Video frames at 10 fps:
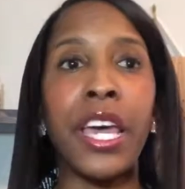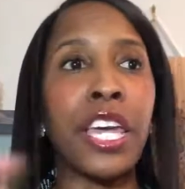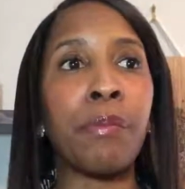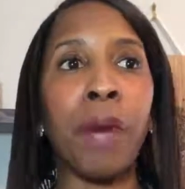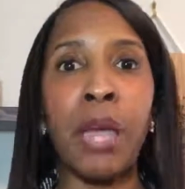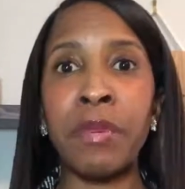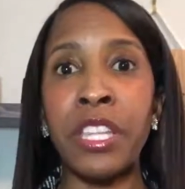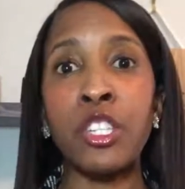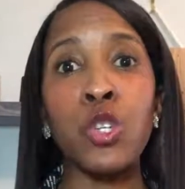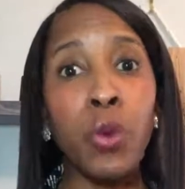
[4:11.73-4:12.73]
It might be
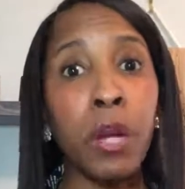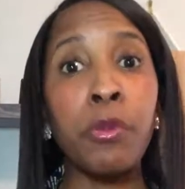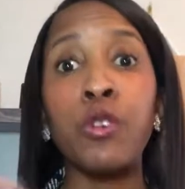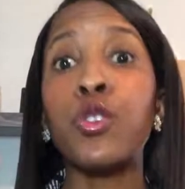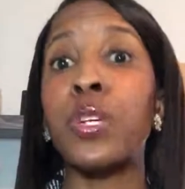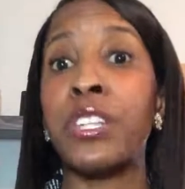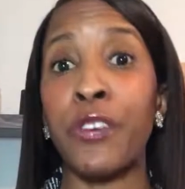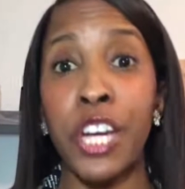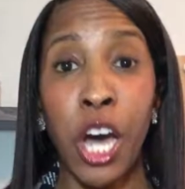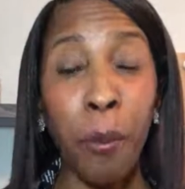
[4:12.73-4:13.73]
that you want to move to a
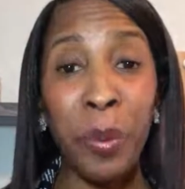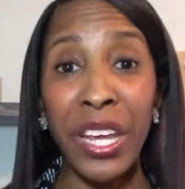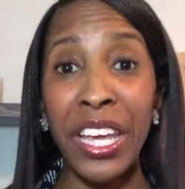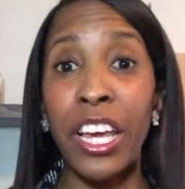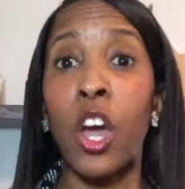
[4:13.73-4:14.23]
different company,